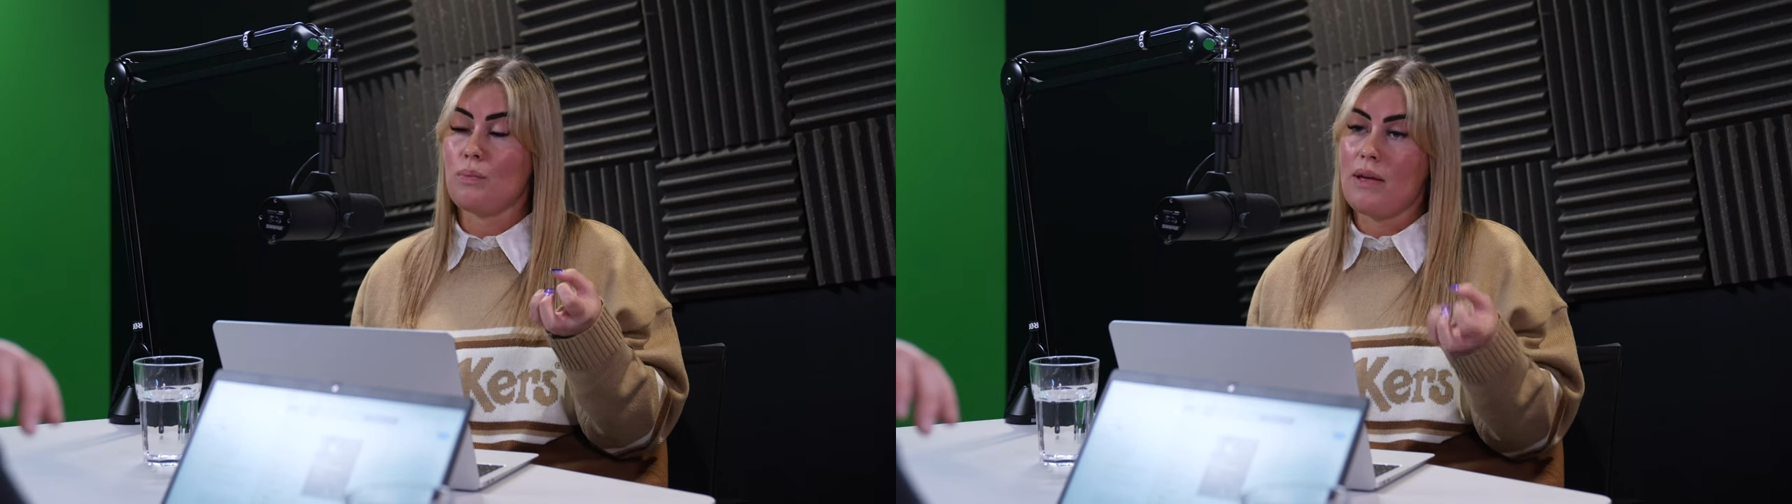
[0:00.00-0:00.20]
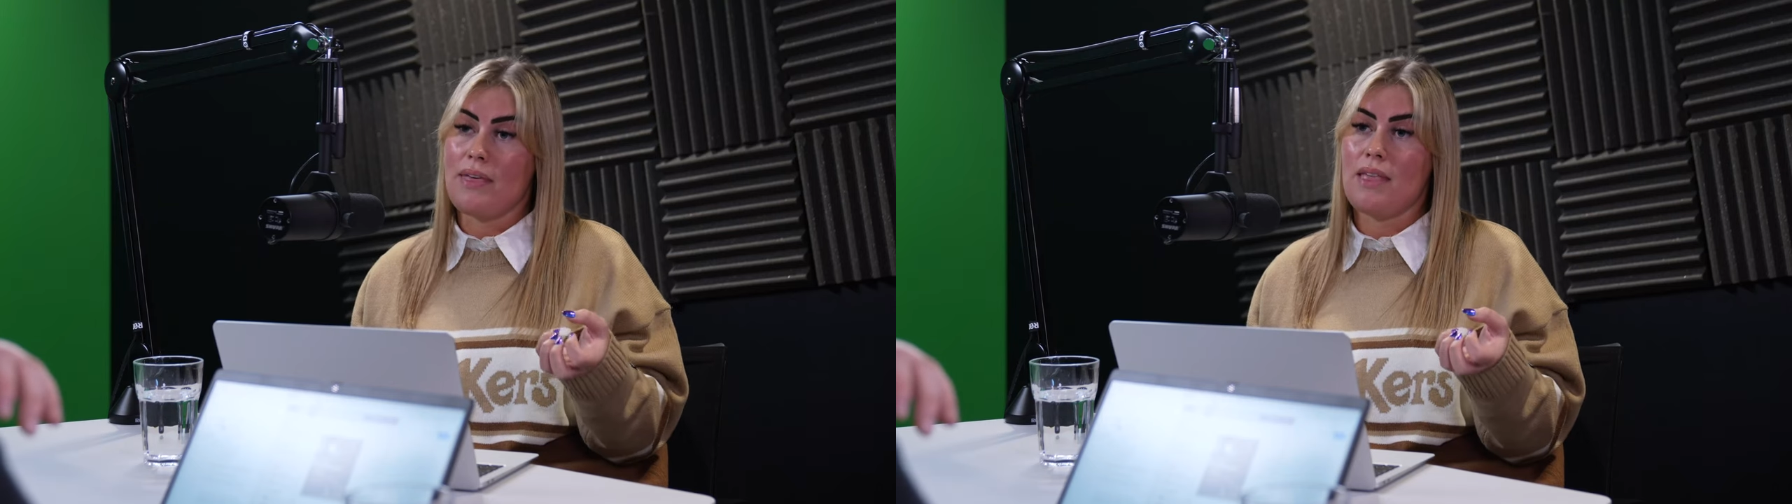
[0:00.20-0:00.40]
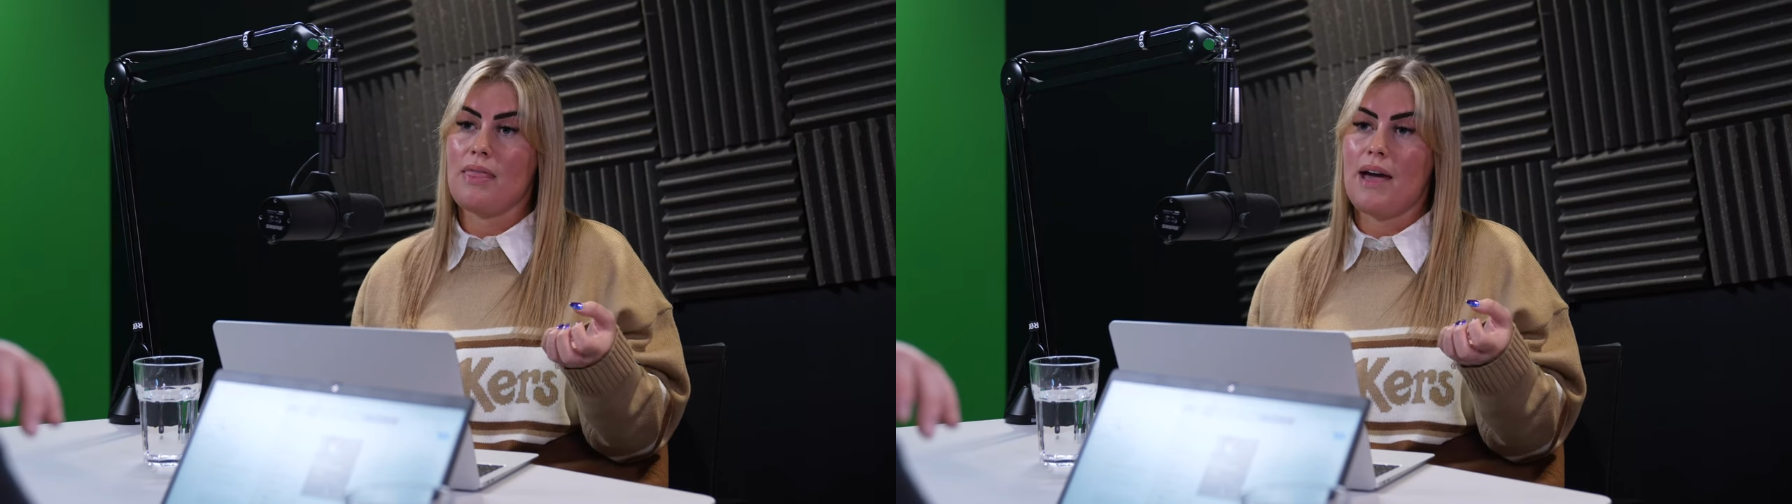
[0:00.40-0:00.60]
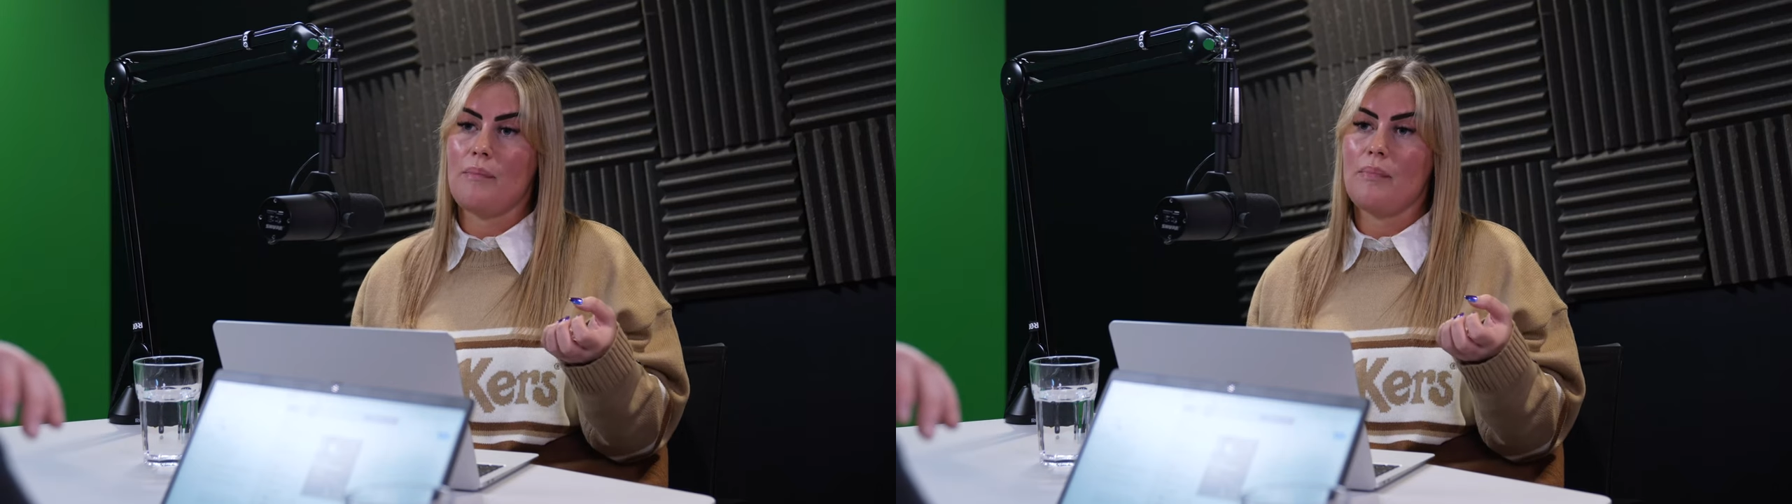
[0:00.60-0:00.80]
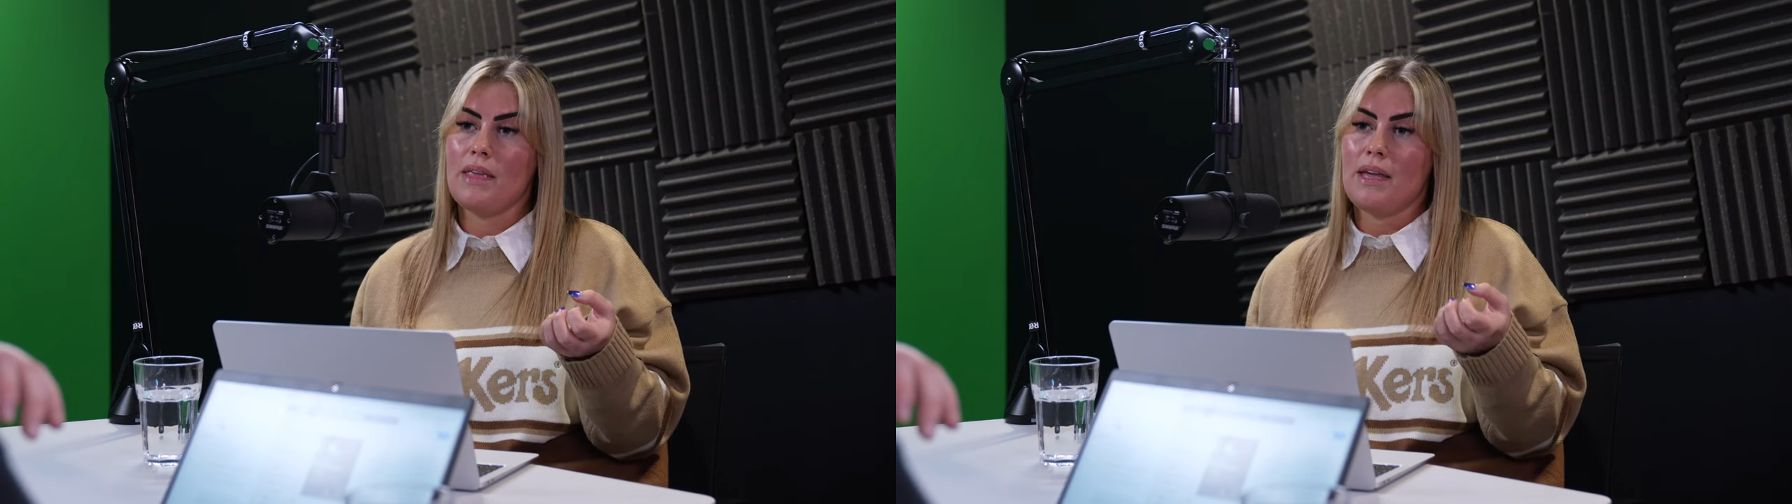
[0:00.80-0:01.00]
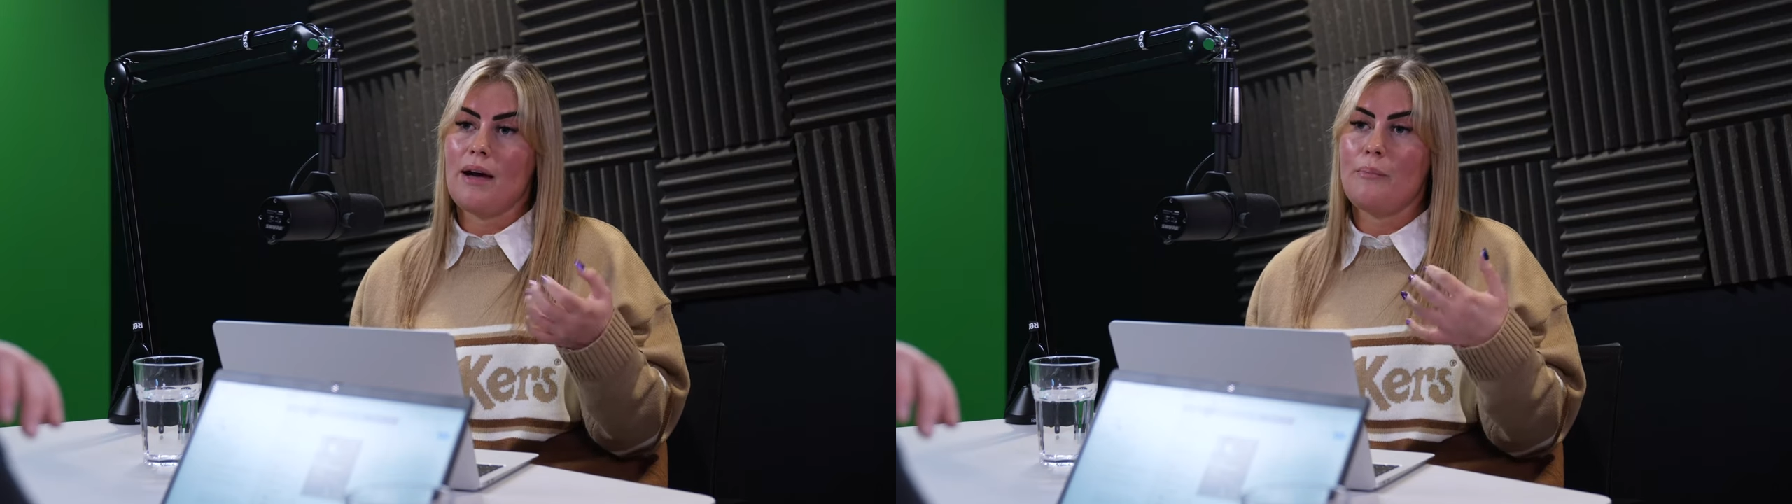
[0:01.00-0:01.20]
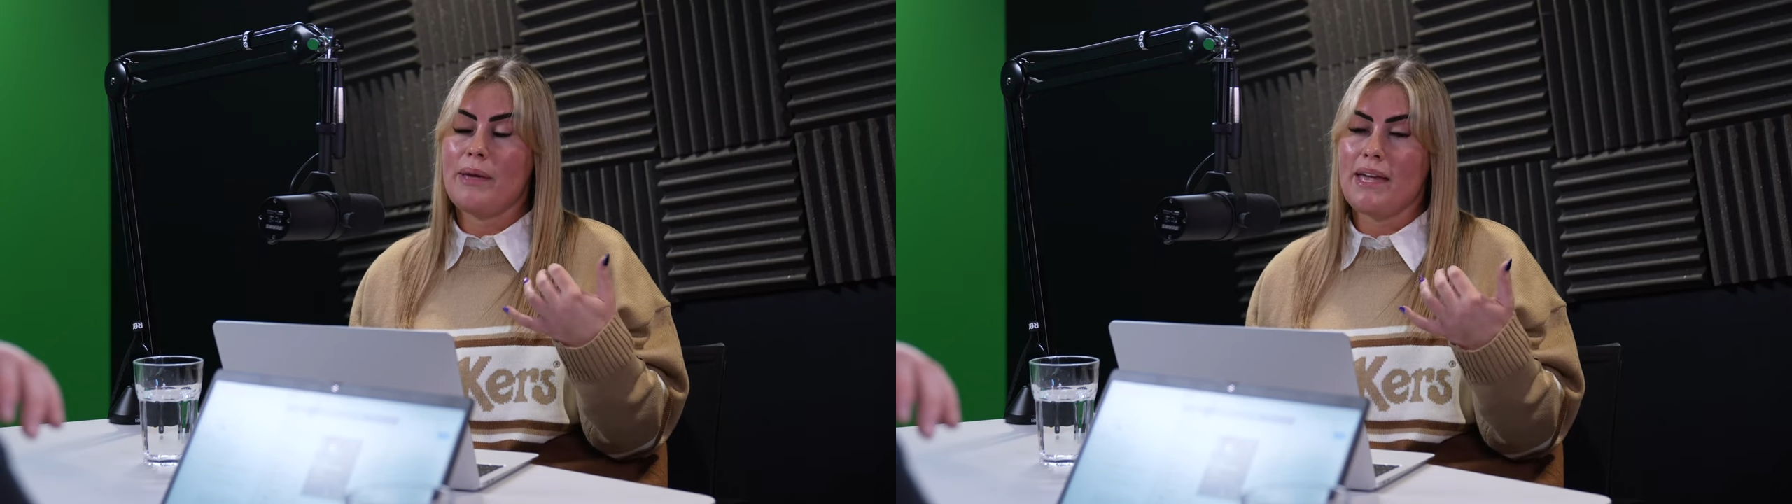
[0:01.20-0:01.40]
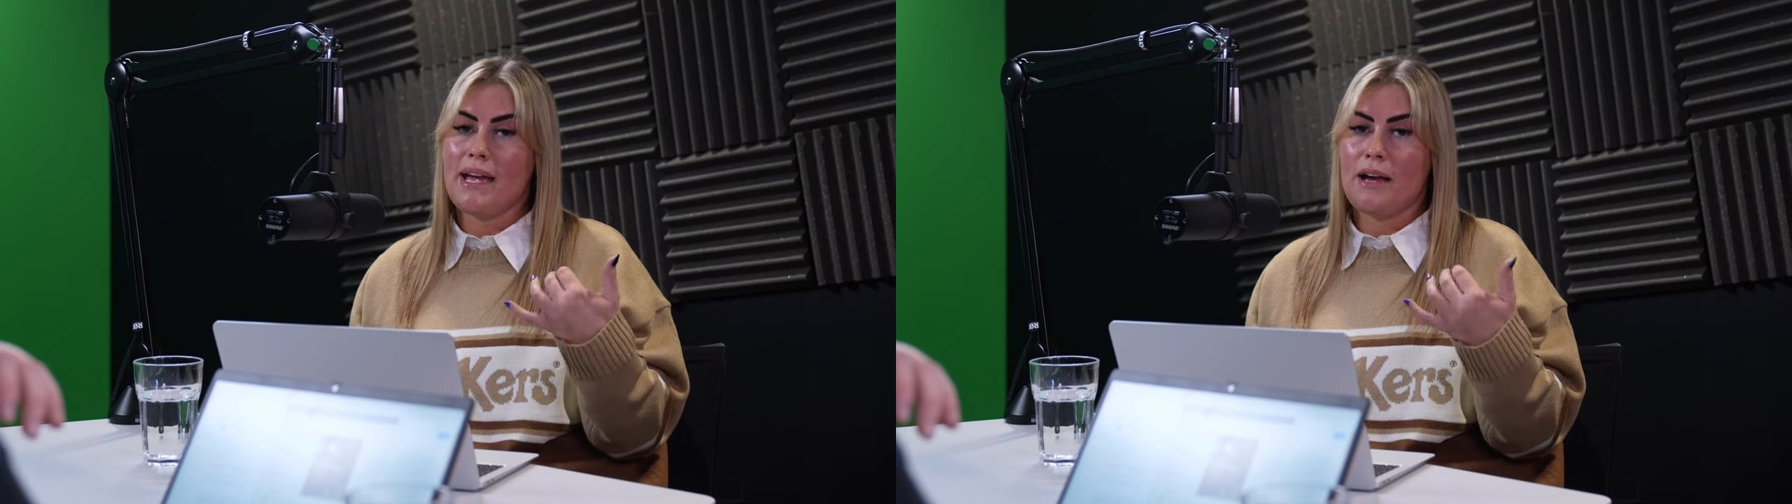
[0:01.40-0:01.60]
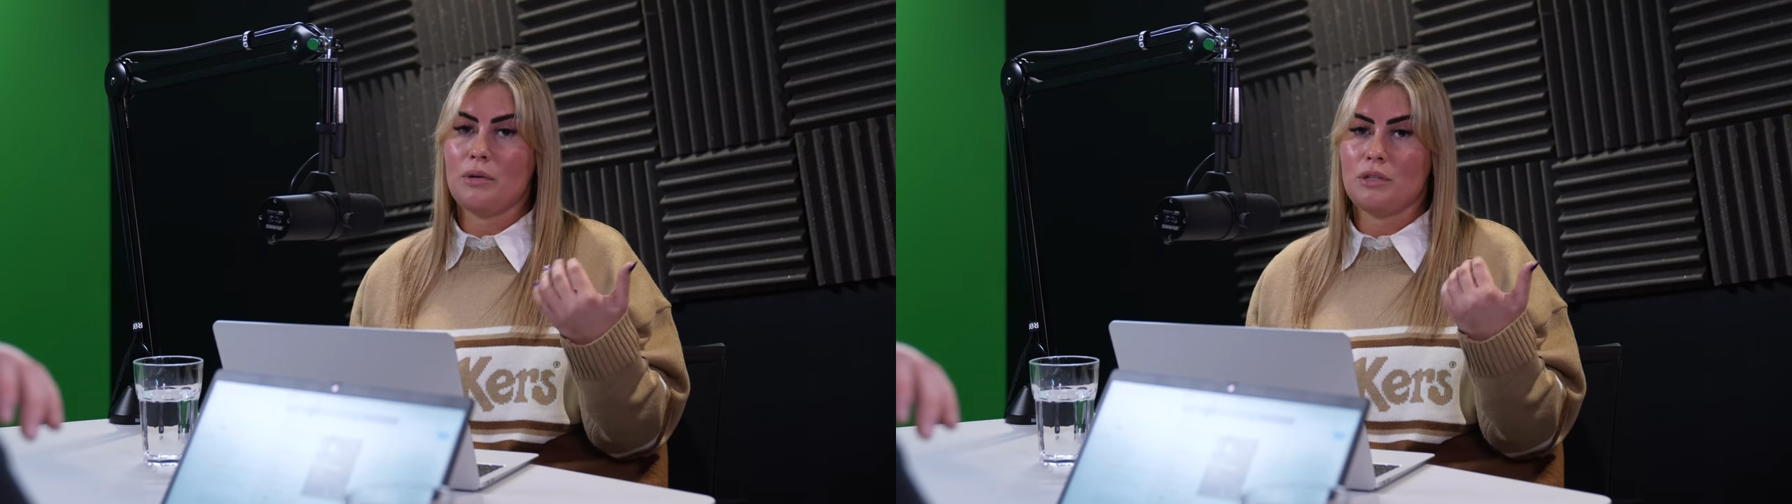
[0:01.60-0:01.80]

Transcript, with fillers: within them? And being able